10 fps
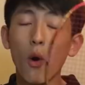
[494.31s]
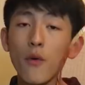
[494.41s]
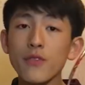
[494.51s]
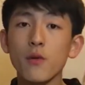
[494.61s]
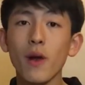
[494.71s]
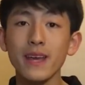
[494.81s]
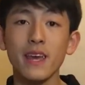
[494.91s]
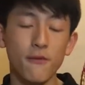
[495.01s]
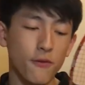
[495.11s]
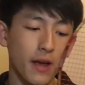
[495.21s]
On the
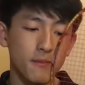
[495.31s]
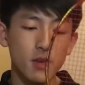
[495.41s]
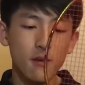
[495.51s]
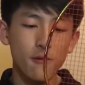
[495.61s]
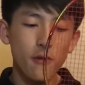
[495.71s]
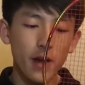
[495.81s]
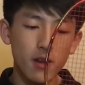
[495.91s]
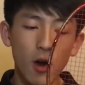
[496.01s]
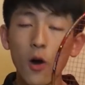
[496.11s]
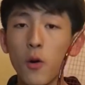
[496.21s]
racket frame, you can find
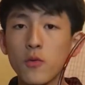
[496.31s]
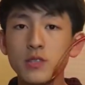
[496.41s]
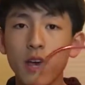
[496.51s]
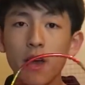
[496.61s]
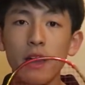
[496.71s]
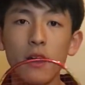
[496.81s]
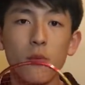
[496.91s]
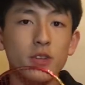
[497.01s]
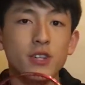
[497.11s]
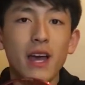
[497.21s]
holes
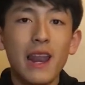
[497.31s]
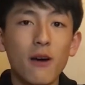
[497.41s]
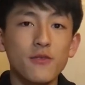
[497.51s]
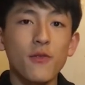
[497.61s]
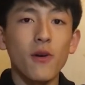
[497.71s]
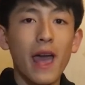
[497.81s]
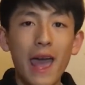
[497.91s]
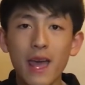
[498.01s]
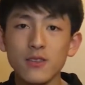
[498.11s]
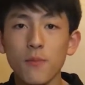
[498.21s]
which allows for
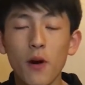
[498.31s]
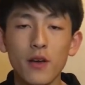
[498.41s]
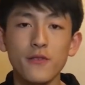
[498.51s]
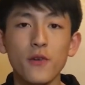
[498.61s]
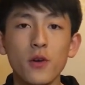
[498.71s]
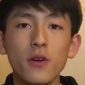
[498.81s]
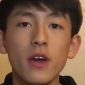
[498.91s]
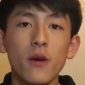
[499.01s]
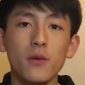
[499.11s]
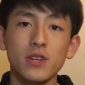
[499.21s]
air to pass through,
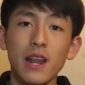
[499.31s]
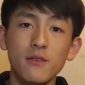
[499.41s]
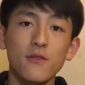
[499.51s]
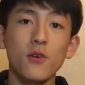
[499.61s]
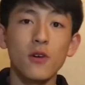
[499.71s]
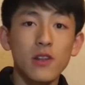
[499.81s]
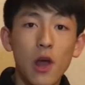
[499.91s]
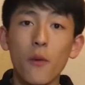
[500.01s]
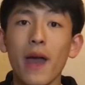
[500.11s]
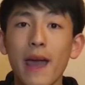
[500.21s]
which allows for
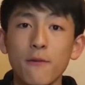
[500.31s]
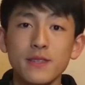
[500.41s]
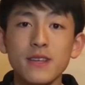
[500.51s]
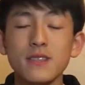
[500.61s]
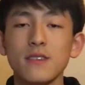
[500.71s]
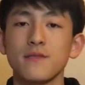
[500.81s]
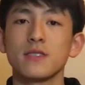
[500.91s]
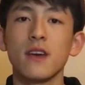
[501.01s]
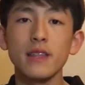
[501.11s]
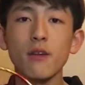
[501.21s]
lower air resistance.